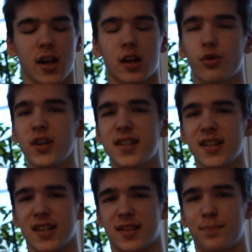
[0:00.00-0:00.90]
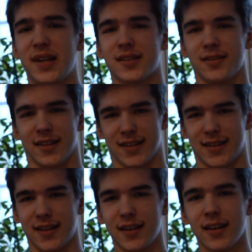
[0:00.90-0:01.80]
Kristiāns
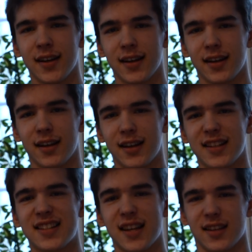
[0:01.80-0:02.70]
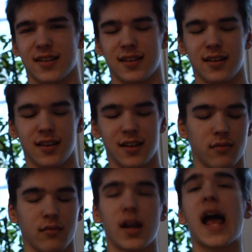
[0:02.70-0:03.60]
Pītkins says,
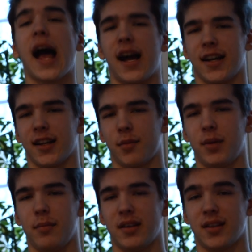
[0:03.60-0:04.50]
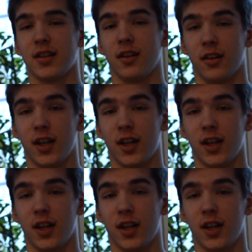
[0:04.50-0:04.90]
"I got a PB single